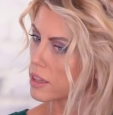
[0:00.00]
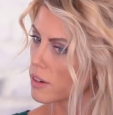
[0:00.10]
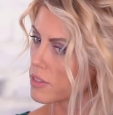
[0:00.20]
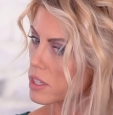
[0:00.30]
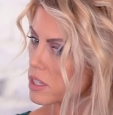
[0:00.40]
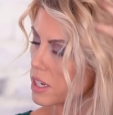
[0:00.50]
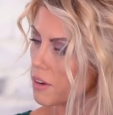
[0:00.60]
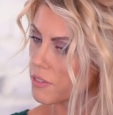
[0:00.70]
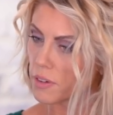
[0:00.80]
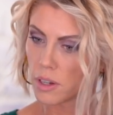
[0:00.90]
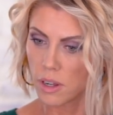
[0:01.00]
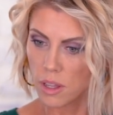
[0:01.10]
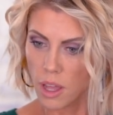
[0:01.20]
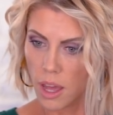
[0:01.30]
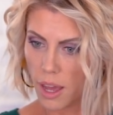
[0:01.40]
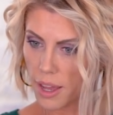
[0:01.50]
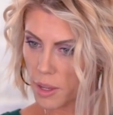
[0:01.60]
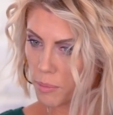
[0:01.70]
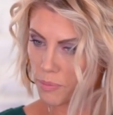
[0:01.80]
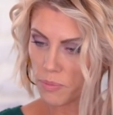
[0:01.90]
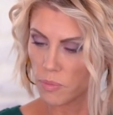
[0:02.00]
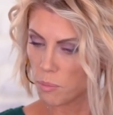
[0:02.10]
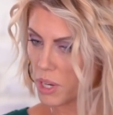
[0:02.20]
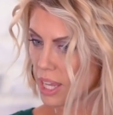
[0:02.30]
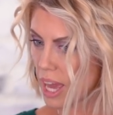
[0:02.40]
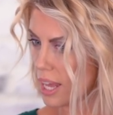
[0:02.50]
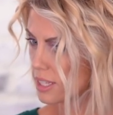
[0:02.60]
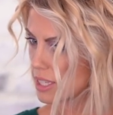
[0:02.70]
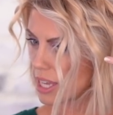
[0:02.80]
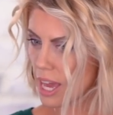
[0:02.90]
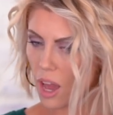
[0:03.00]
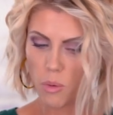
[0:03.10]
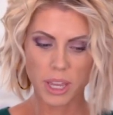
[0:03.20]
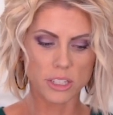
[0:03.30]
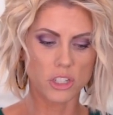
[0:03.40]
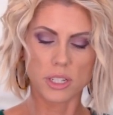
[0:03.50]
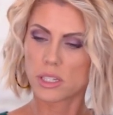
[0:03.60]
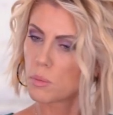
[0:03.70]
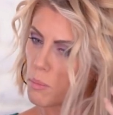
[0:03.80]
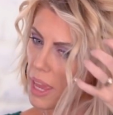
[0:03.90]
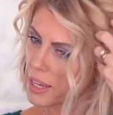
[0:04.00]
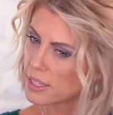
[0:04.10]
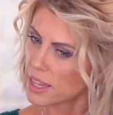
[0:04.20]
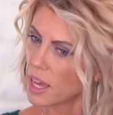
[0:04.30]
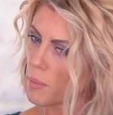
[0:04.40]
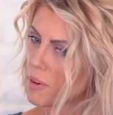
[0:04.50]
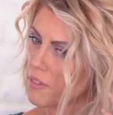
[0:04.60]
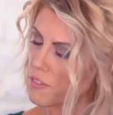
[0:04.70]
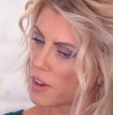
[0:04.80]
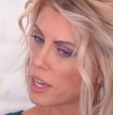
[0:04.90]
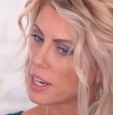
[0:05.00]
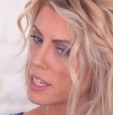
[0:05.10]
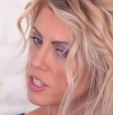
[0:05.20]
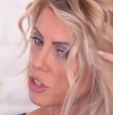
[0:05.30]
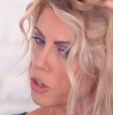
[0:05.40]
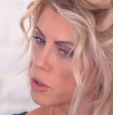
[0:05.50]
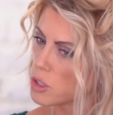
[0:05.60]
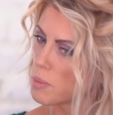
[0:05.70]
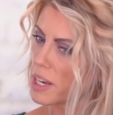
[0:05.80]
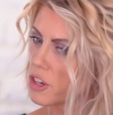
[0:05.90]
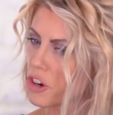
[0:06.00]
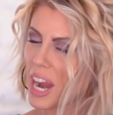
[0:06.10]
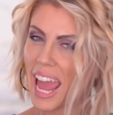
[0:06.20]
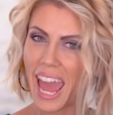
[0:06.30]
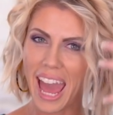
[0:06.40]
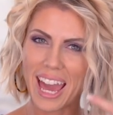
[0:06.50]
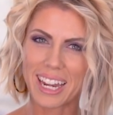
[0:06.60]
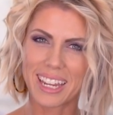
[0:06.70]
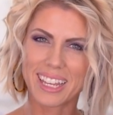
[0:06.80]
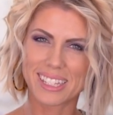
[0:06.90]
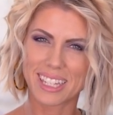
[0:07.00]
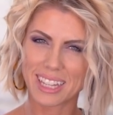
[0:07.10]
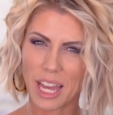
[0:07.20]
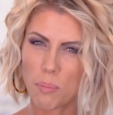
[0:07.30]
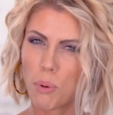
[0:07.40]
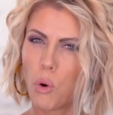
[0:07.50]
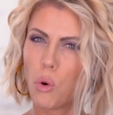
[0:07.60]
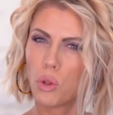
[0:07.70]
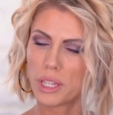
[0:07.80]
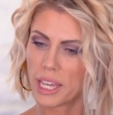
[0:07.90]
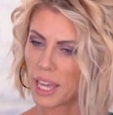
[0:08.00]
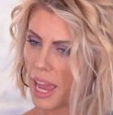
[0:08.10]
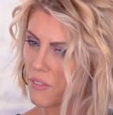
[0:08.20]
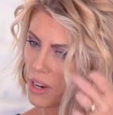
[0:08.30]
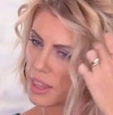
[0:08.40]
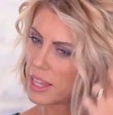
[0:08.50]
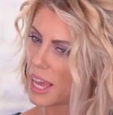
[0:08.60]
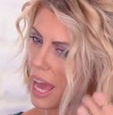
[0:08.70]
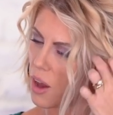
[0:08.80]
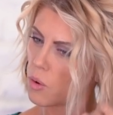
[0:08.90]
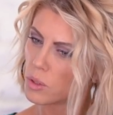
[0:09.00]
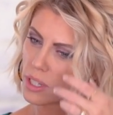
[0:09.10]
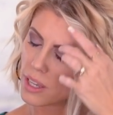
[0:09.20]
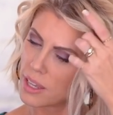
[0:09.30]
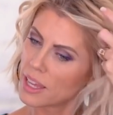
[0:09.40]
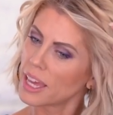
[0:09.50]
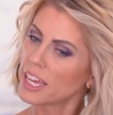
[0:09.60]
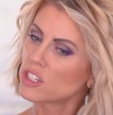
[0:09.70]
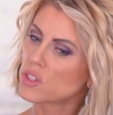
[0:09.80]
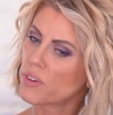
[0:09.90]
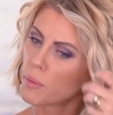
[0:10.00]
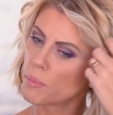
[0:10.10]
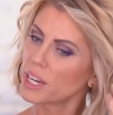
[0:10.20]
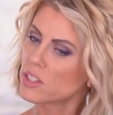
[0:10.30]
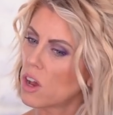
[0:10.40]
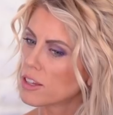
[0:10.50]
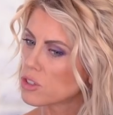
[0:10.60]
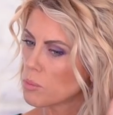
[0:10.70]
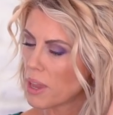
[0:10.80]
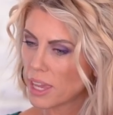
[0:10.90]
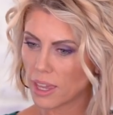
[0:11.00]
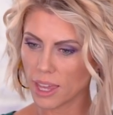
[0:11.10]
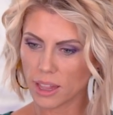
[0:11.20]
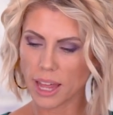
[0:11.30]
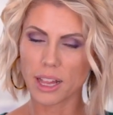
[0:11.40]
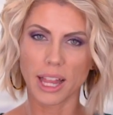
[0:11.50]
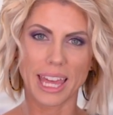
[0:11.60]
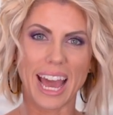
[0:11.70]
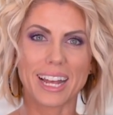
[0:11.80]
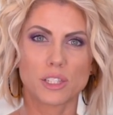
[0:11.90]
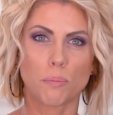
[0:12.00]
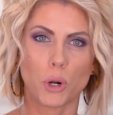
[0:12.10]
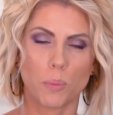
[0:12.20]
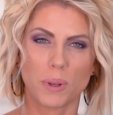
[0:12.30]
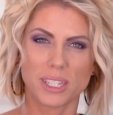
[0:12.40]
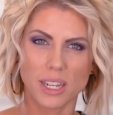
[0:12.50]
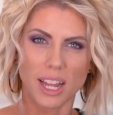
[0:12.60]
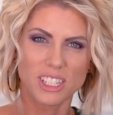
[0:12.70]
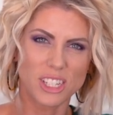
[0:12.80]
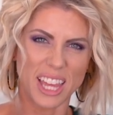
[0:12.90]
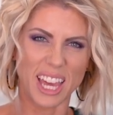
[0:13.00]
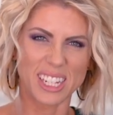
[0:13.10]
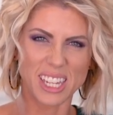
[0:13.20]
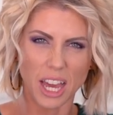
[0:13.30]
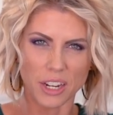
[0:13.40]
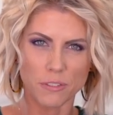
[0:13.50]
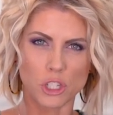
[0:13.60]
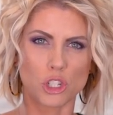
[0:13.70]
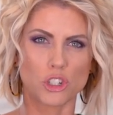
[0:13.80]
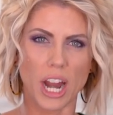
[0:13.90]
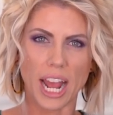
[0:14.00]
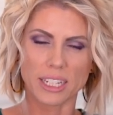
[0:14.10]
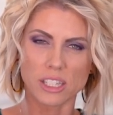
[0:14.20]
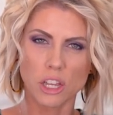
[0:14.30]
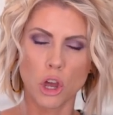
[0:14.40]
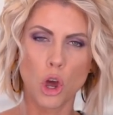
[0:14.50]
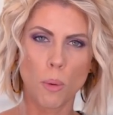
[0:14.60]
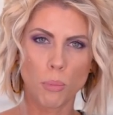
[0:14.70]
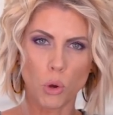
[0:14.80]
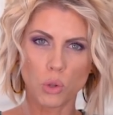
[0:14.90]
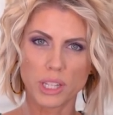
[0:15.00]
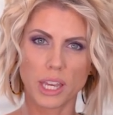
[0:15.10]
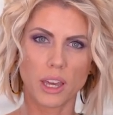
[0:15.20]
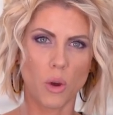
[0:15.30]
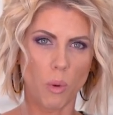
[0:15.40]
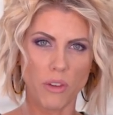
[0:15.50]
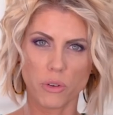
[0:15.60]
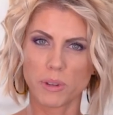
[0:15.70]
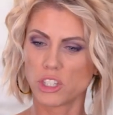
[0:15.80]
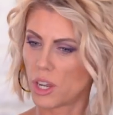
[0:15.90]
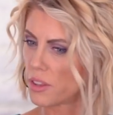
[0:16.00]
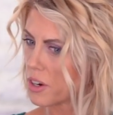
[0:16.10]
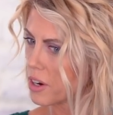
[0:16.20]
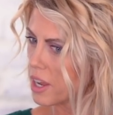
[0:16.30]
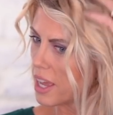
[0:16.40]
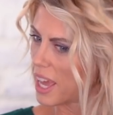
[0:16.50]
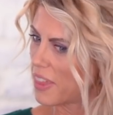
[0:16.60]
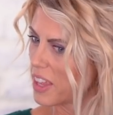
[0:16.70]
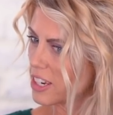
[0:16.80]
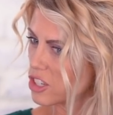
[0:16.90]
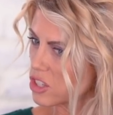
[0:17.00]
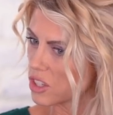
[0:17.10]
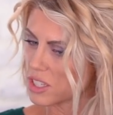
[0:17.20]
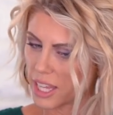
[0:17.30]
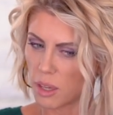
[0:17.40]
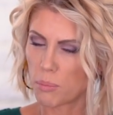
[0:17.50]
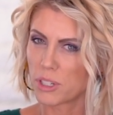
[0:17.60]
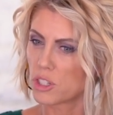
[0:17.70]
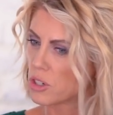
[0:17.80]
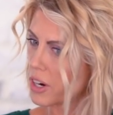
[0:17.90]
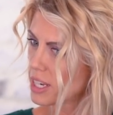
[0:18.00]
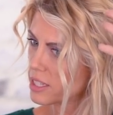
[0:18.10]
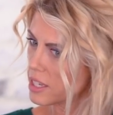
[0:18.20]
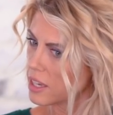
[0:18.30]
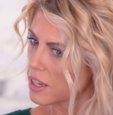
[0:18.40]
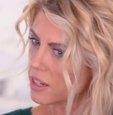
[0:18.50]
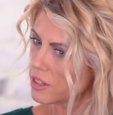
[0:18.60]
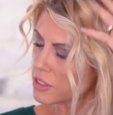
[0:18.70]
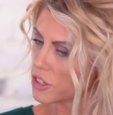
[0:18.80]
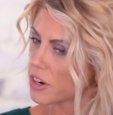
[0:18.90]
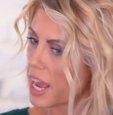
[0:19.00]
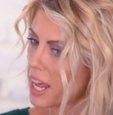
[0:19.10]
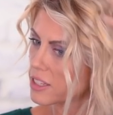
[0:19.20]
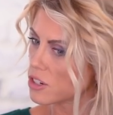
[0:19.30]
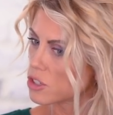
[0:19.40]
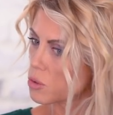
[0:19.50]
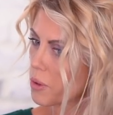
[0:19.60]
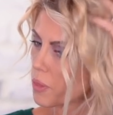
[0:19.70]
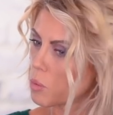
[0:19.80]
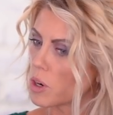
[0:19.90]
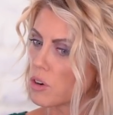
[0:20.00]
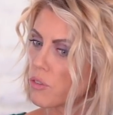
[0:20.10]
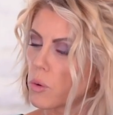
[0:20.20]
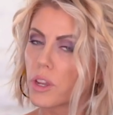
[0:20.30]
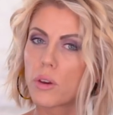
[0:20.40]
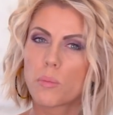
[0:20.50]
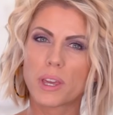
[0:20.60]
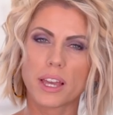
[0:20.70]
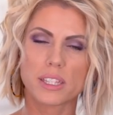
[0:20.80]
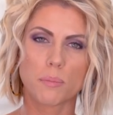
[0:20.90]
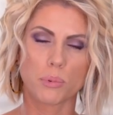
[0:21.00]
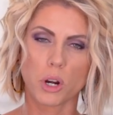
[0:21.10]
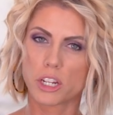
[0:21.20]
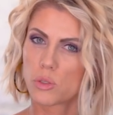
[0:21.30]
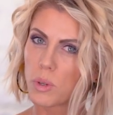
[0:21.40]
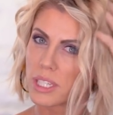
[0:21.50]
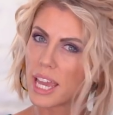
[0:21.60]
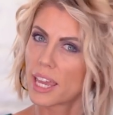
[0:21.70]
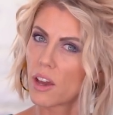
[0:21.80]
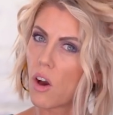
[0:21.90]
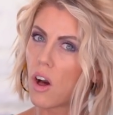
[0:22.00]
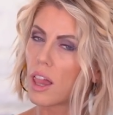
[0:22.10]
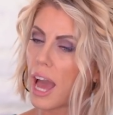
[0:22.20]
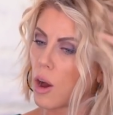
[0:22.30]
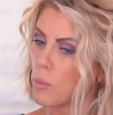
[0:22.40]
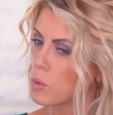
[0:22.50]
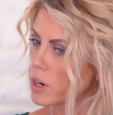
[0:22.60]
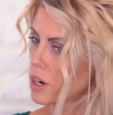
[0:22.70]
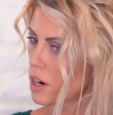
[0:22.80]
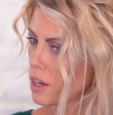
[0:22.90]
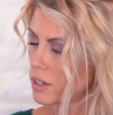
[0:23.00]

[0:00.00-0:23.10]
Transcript: I love this stuff. Um, but again, see how it just makes them fun, easy curls, but your hand isn't like pulling everything out. It's just fun, but it's also making it look like it has a purpose, not just like a ton of strands pulling away from each other, and then it just looks like a bunch of crazy. Your hands are doing the work for you because a brush would take it all out more.